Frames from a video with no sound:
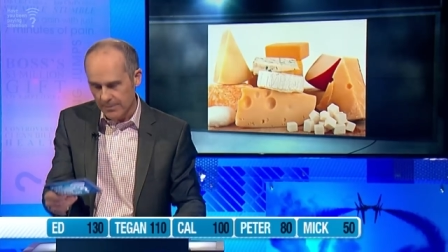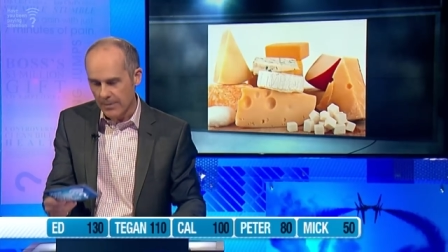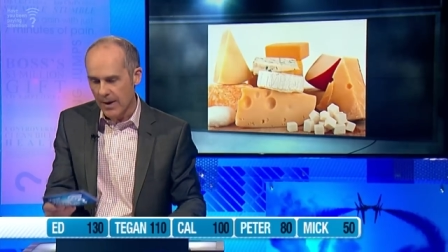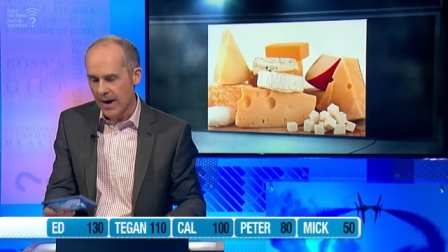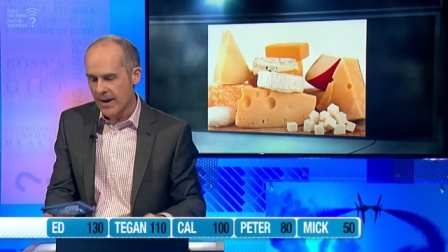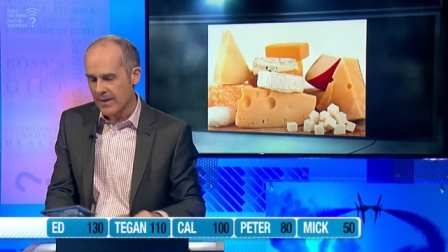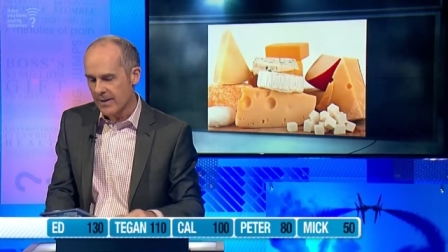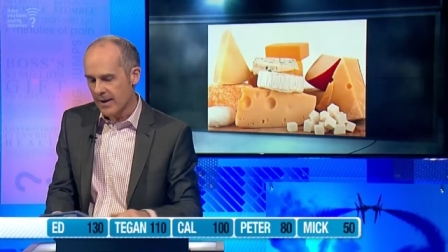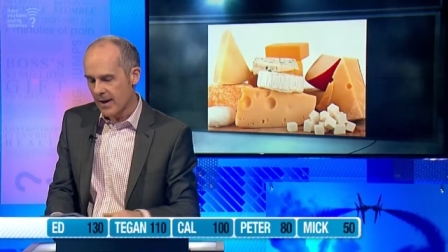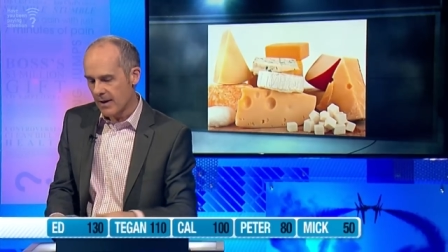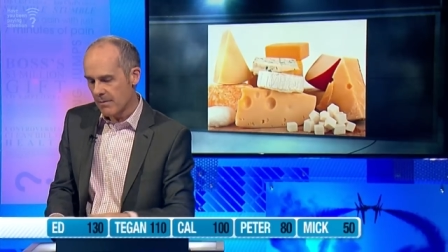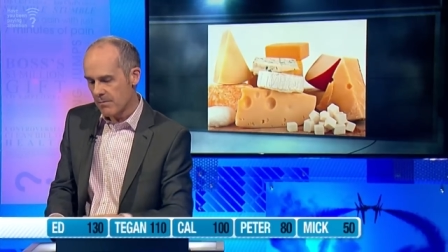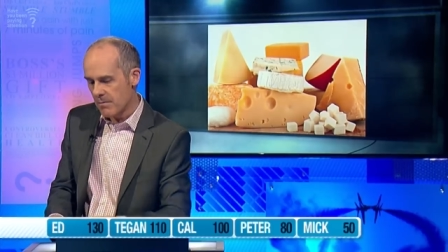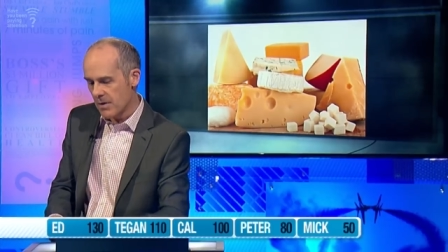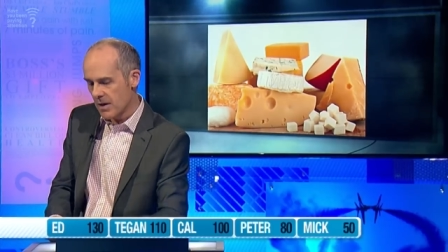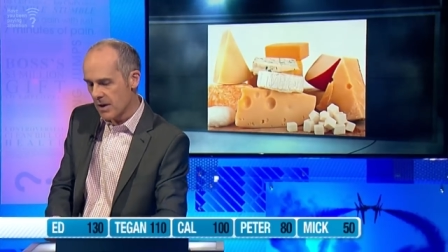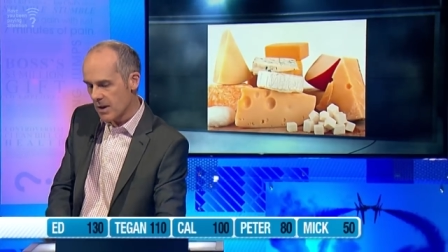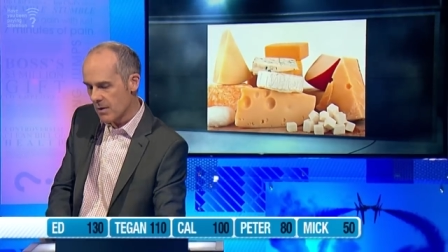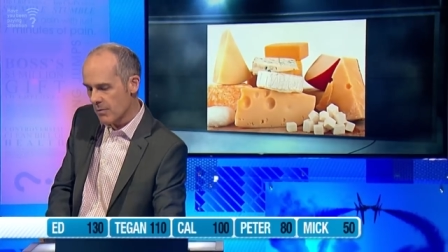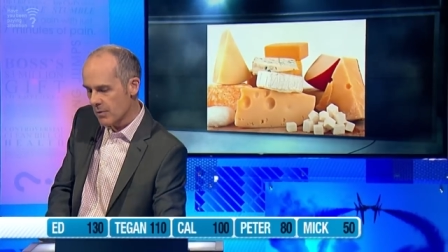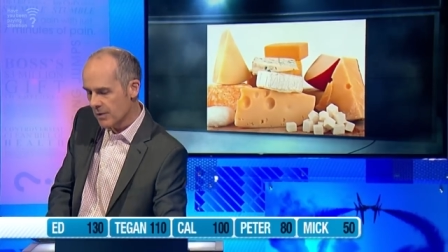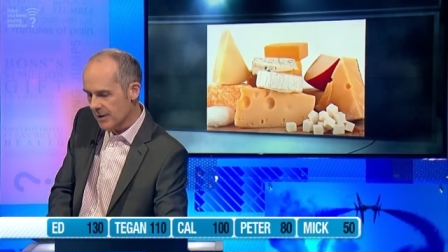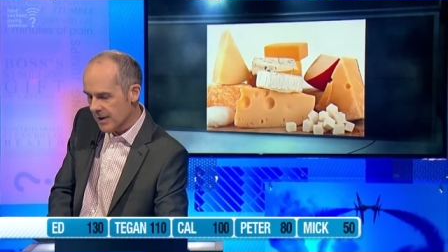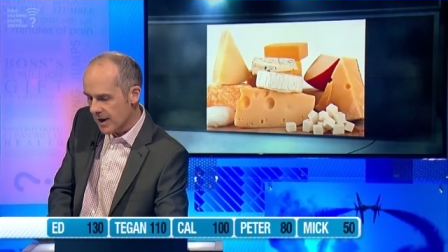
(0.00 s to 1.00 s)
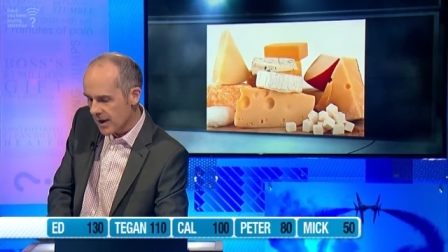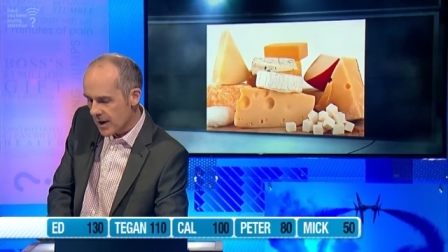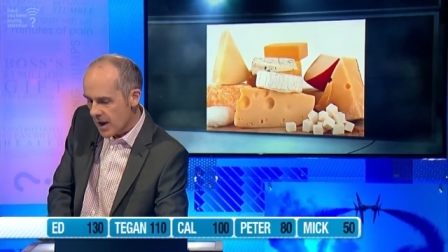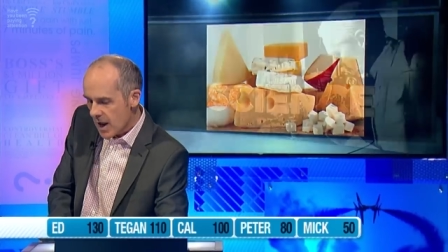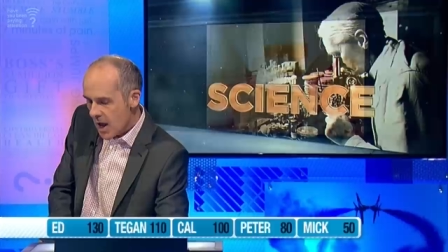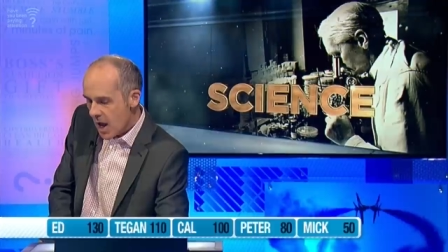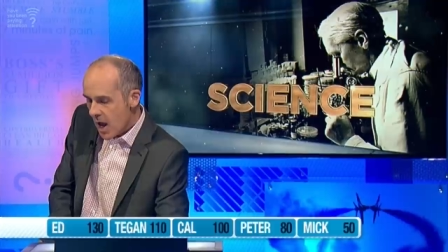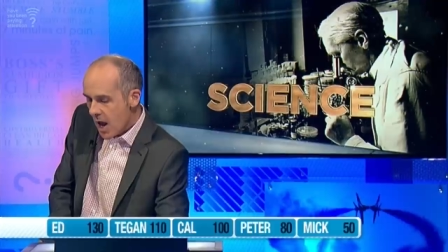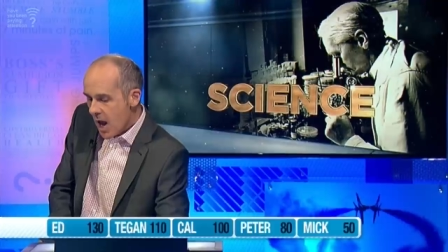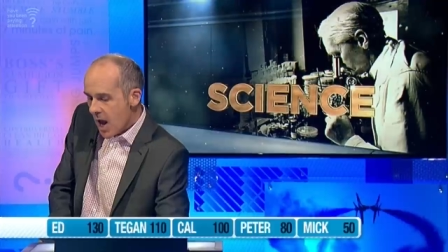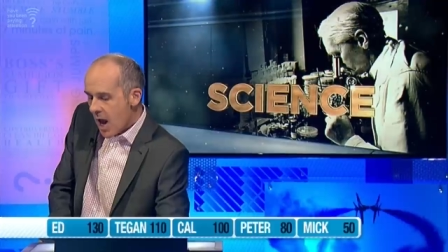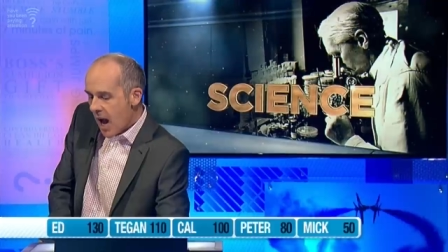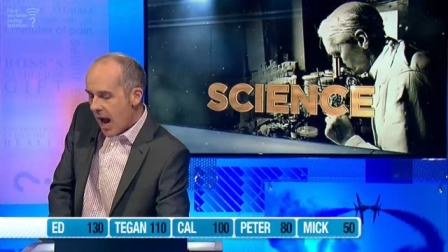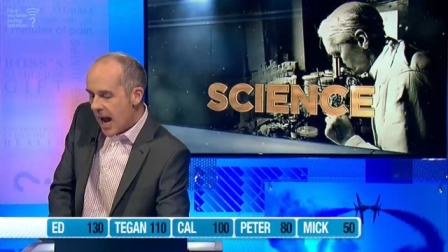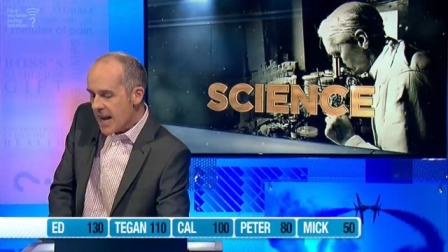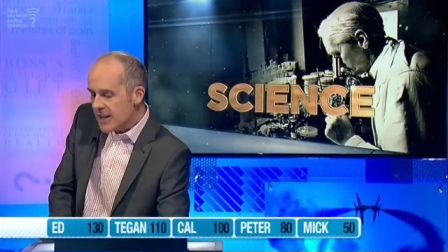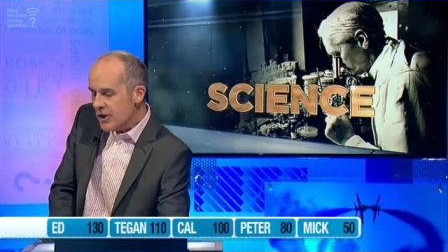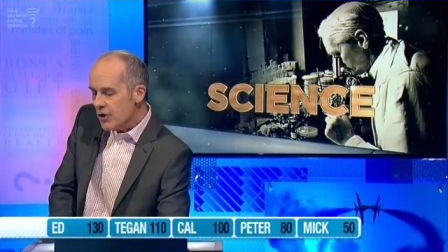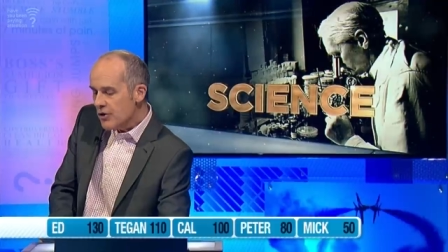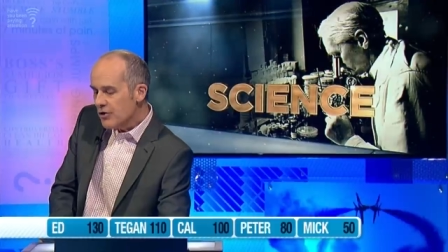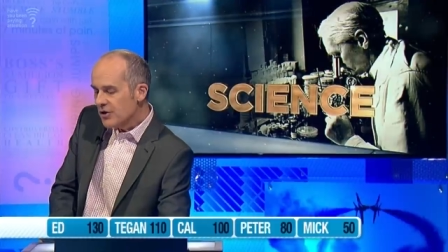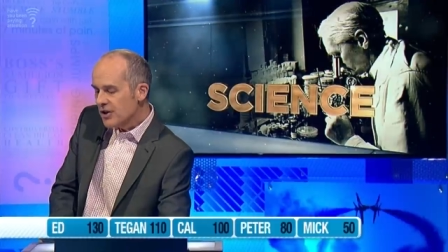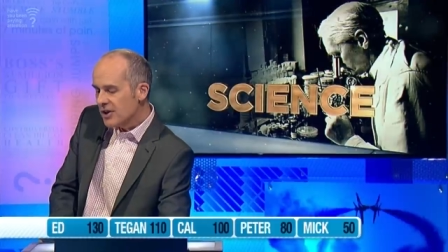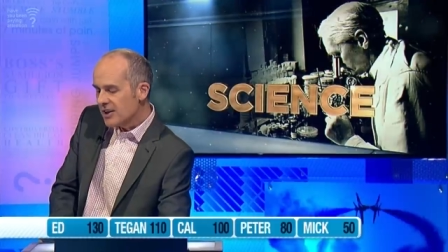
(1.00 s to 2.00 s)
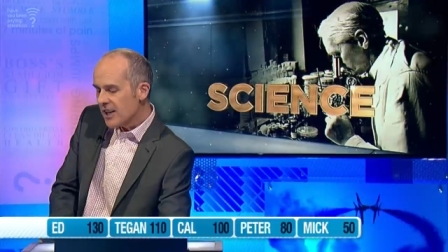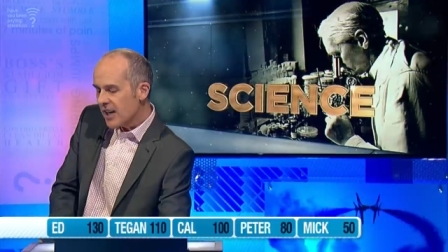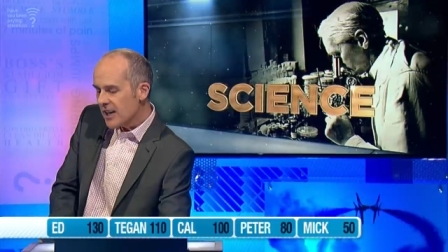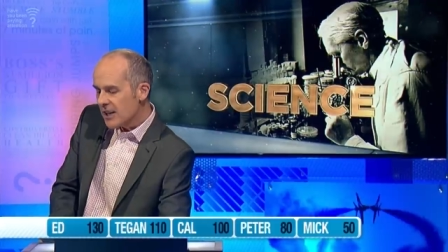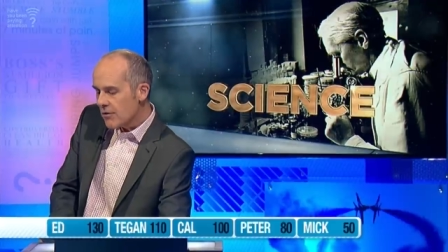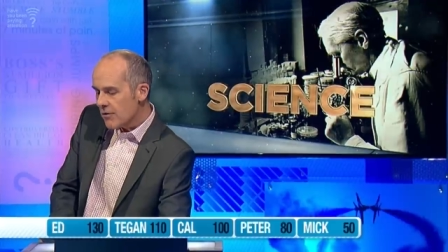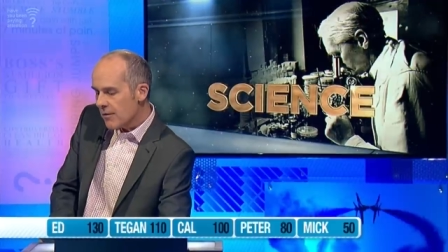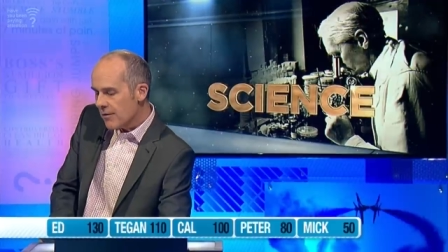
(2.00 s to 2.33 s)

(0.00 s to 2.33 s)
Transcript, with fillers: Pay that, Mickey. Well done. A new study